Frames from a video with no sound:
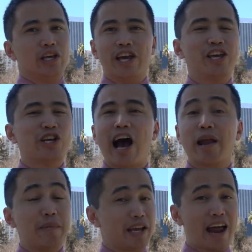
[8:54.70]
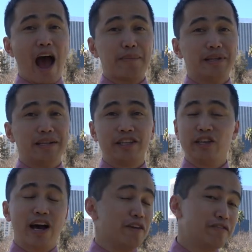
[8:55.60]
you got to make it happen.
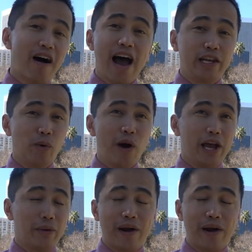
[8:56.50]
You got to find a way,